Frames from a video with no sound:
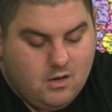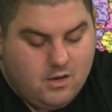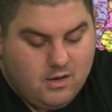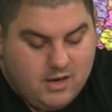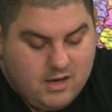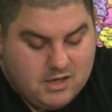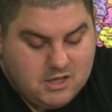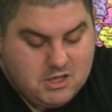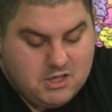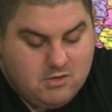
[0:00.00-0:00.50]

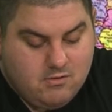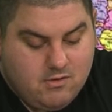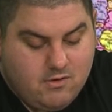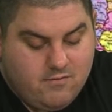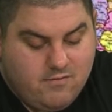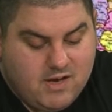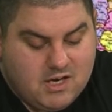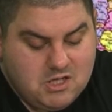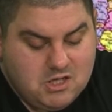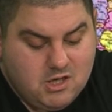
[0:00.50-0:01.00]
and she would
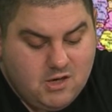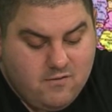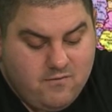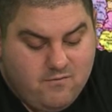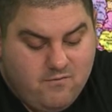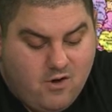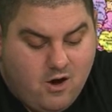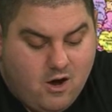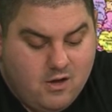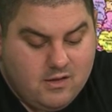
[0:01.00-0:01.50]
eventually
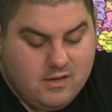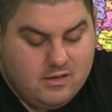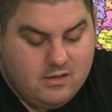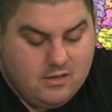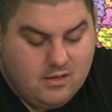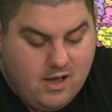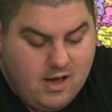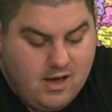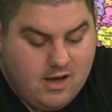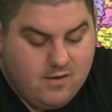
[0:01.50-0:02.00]
fall
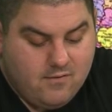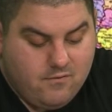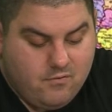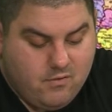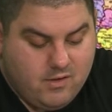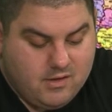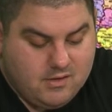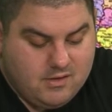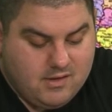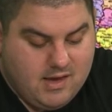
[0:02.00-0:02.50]
in love
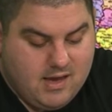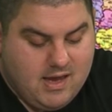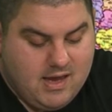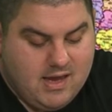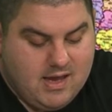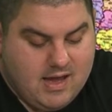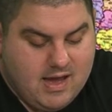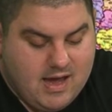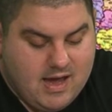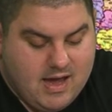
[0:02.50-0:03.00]
with a
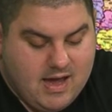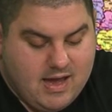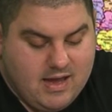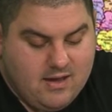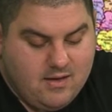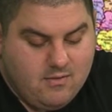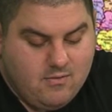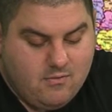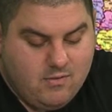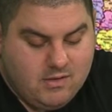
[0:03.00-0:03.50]

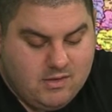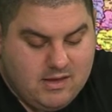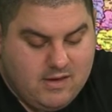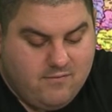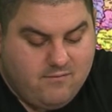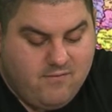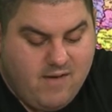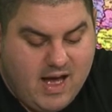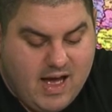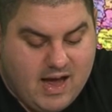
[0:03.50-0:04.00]
guy with a
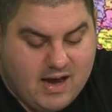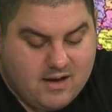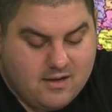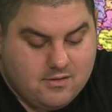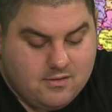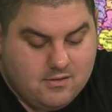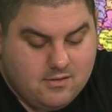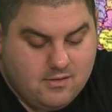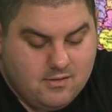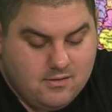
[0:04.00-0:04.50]

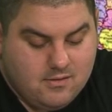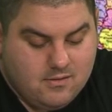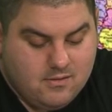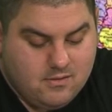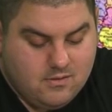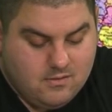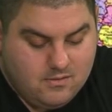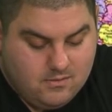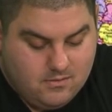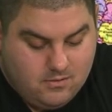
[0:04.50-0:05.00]
fox
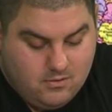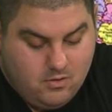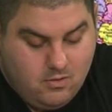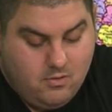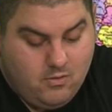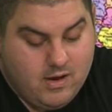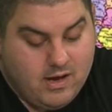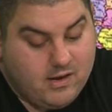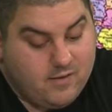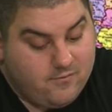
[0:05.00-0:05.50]

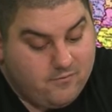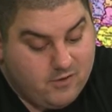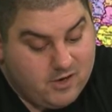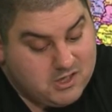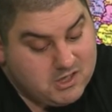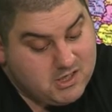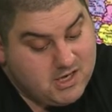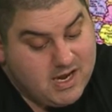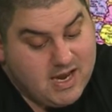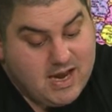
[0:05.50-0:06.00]
who had a
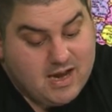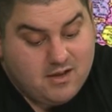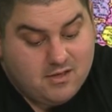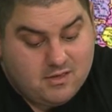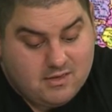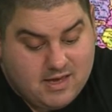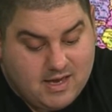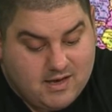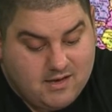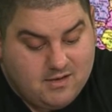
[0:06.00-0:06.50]
French
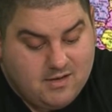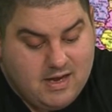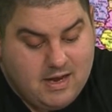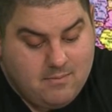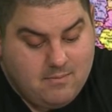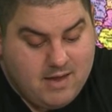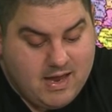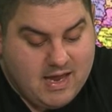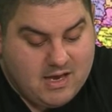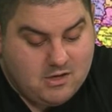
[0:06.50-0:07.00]
accent
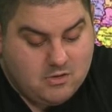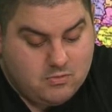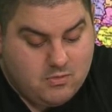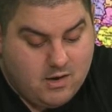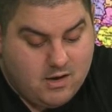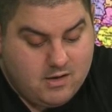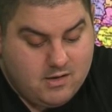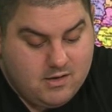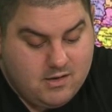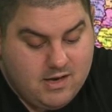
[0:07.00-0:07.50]
named
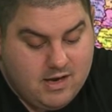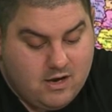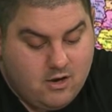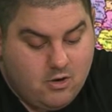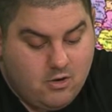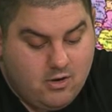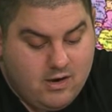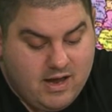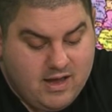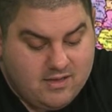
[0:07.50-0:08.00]
Antoine
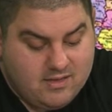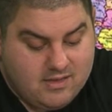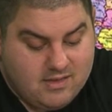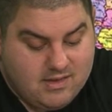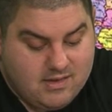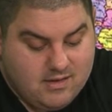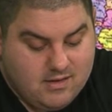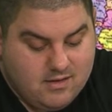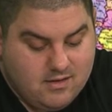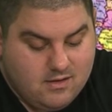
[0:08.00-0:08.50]
D'Coolette,